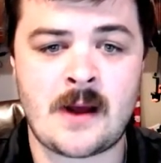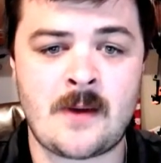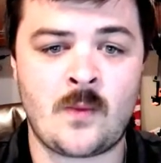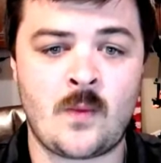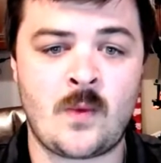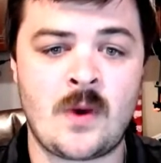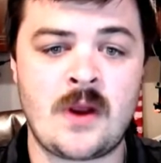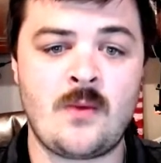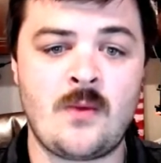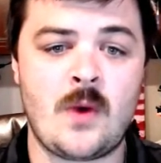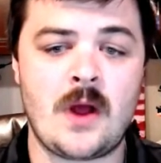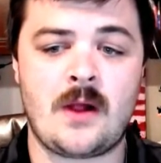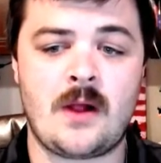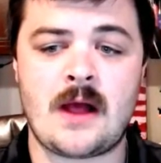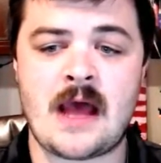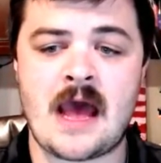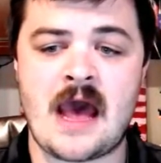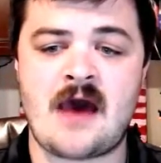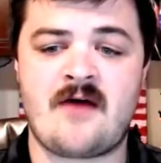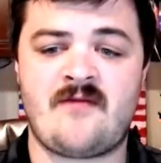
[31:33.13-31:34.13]
we will
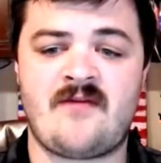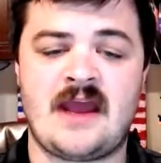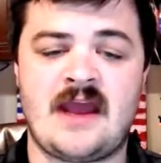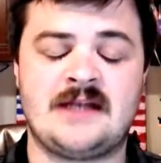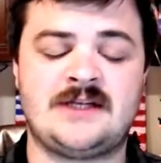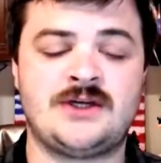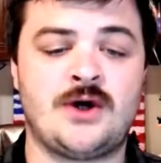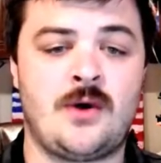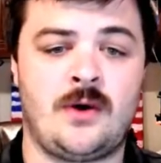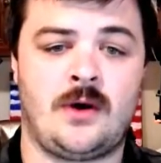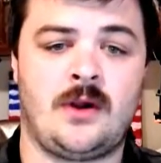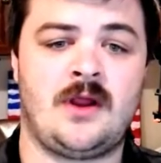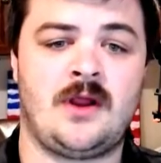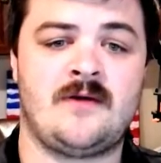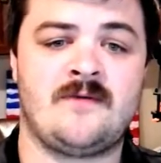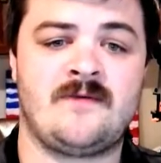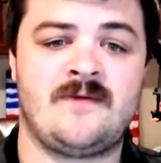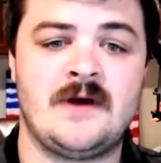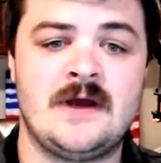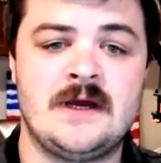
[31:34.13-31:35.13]
have a total
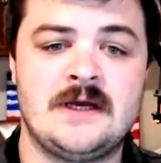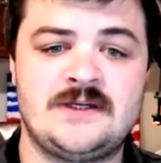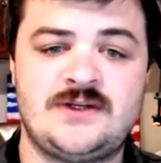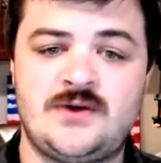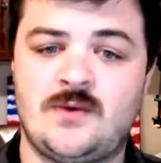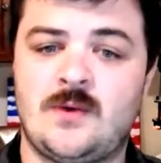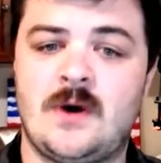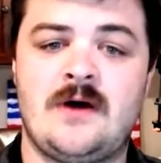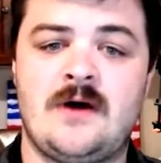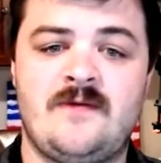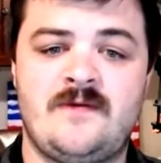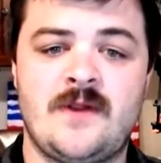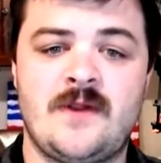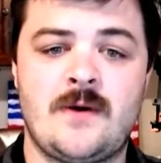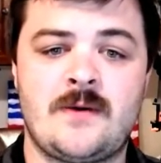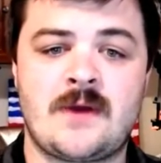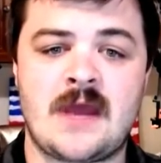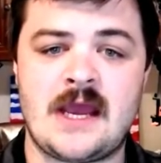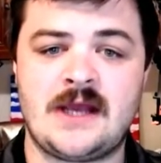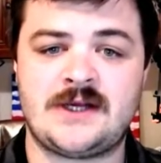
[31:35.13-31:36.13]
of 12
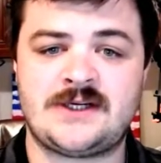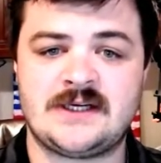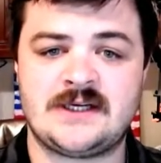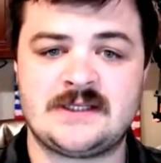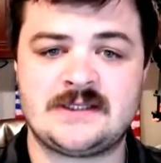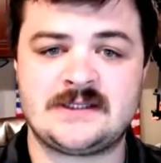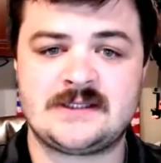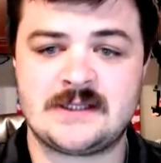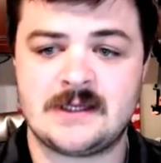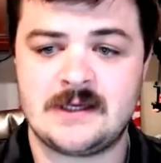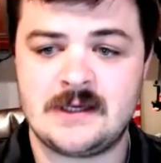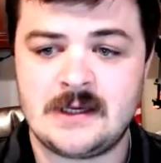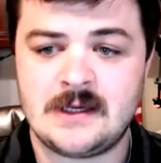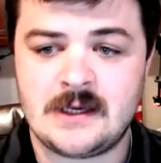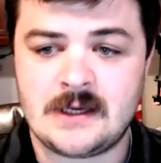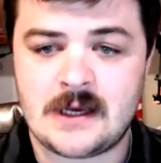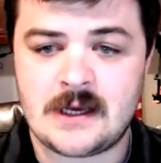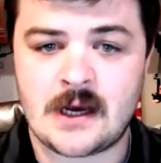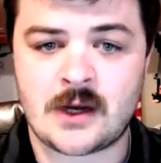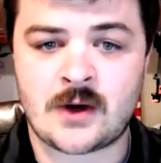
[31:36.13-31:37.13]
locations
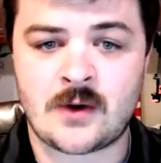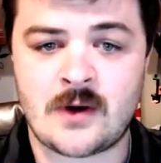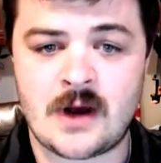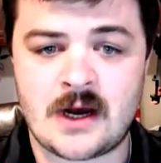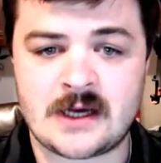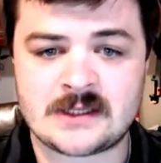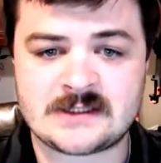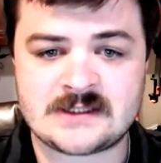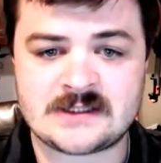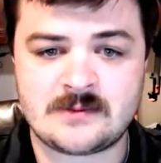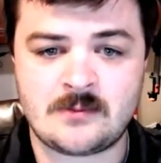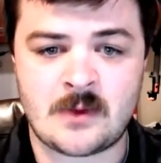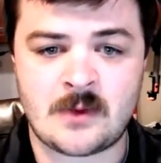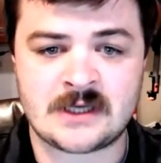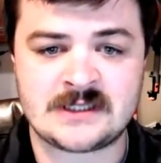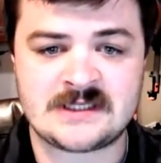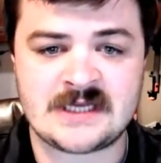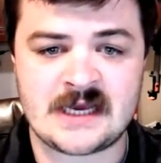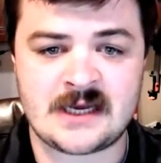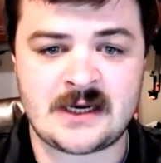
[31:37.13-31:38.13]
across
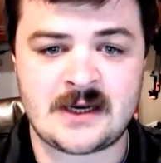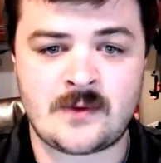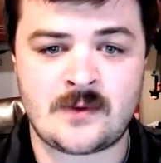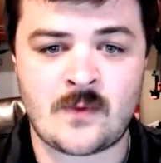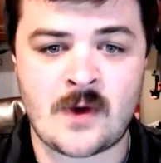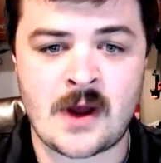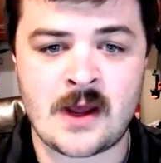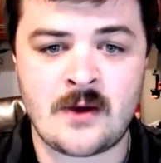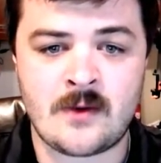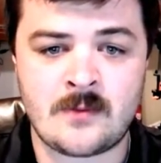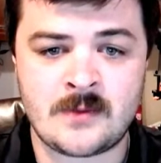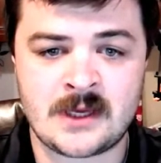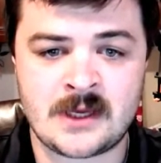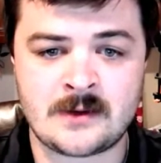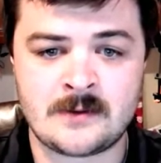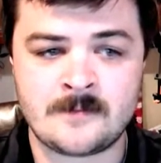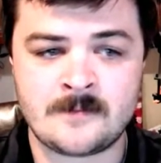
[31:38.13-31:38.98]
Montana and Wyoming.